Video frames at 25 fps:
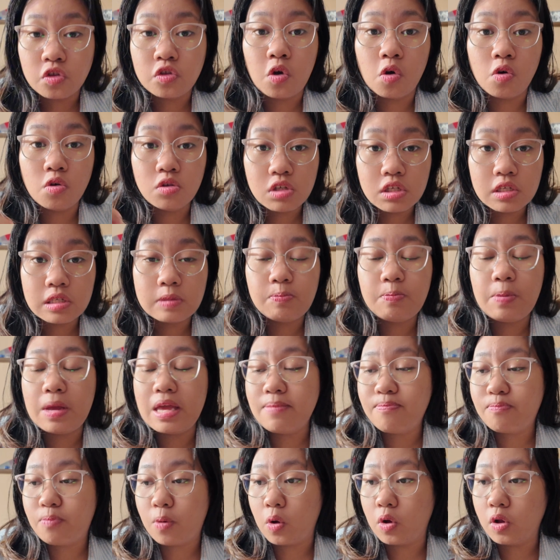those
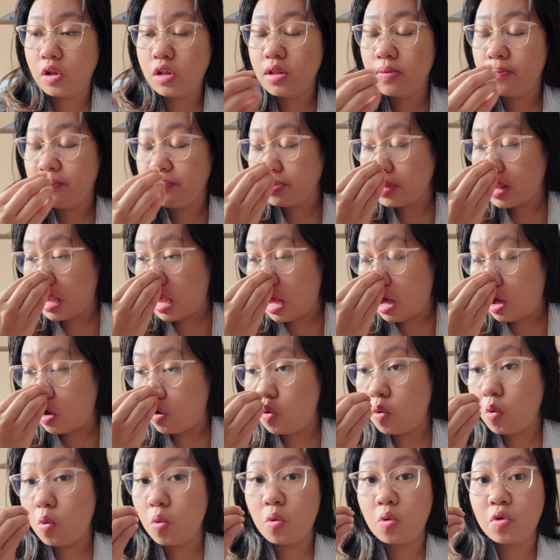people
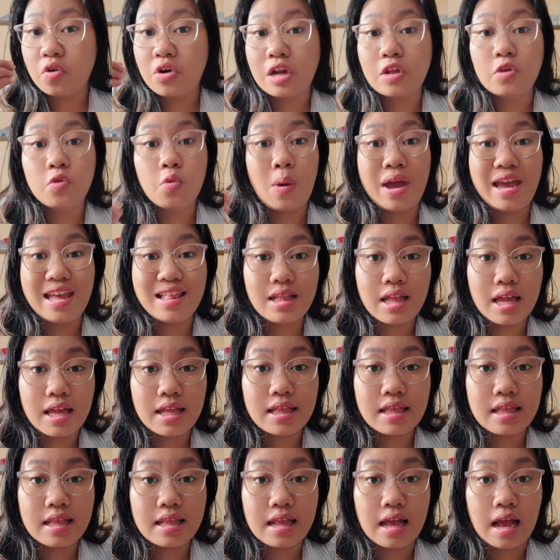who
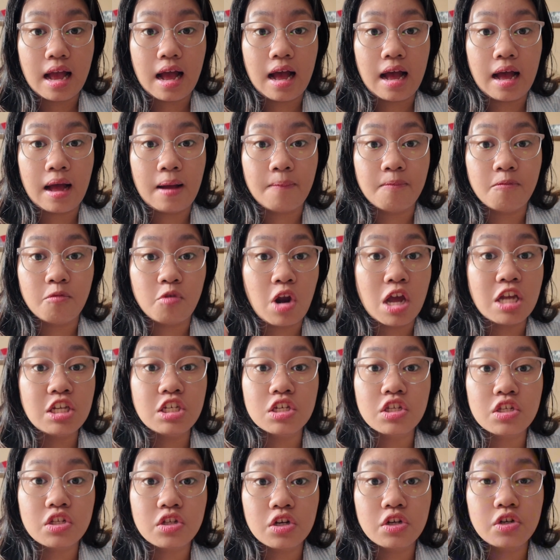graduated
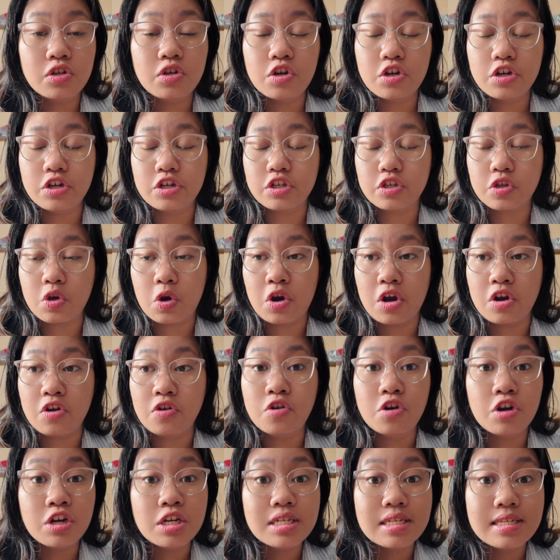registered nurse or a
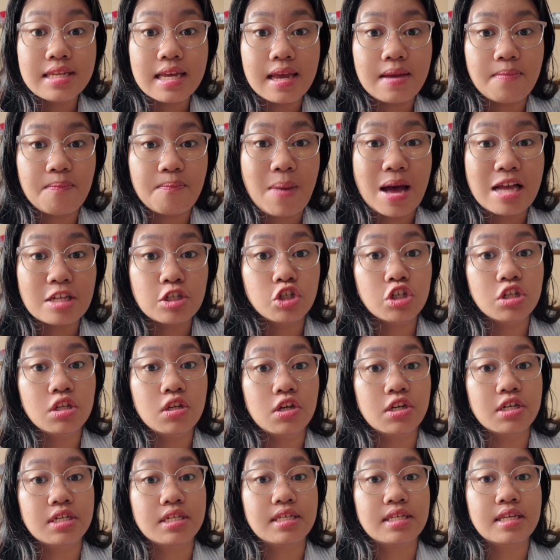nursing
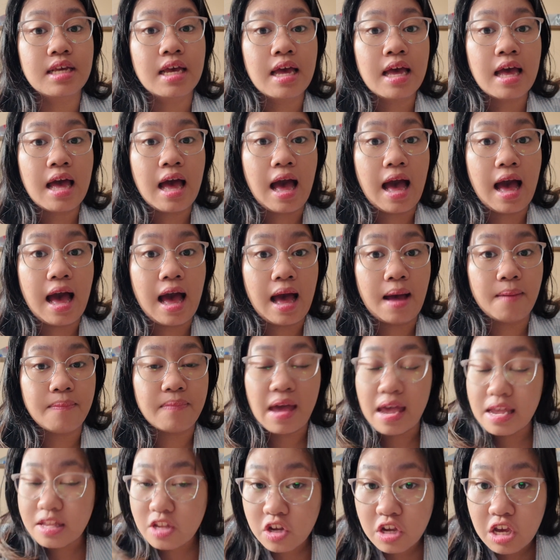bachelor's
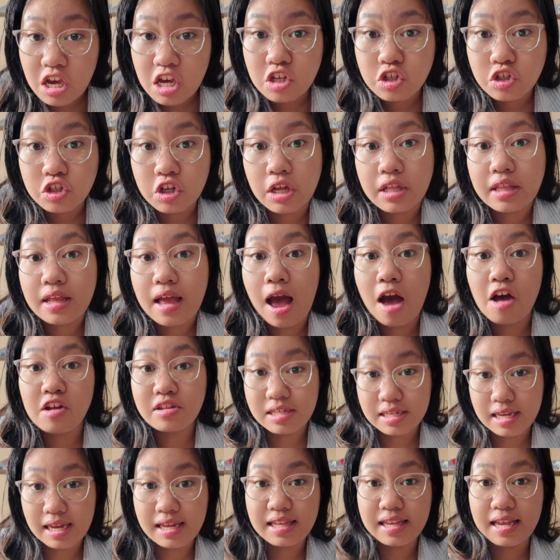education
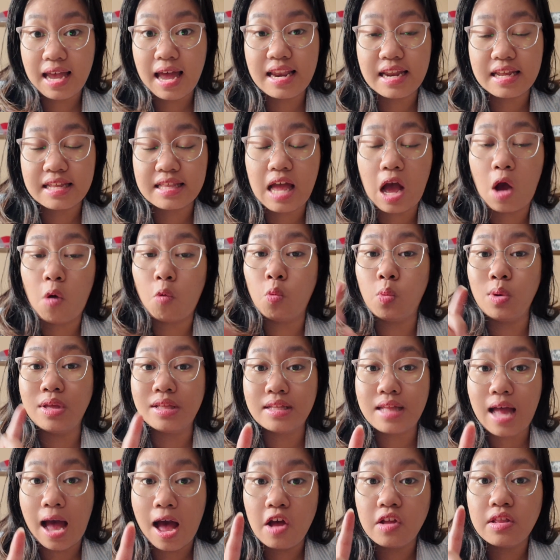outside Canada
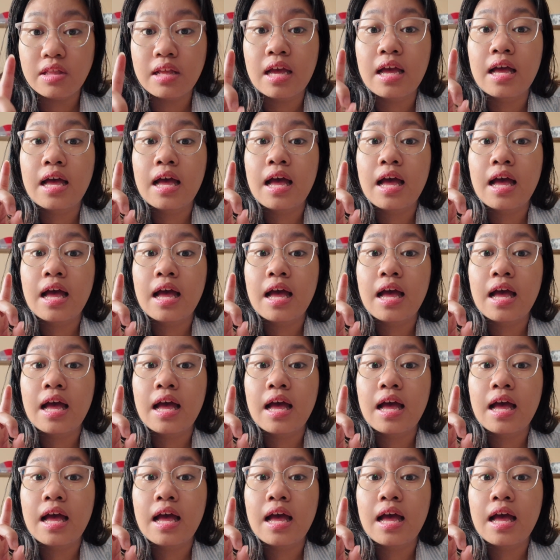without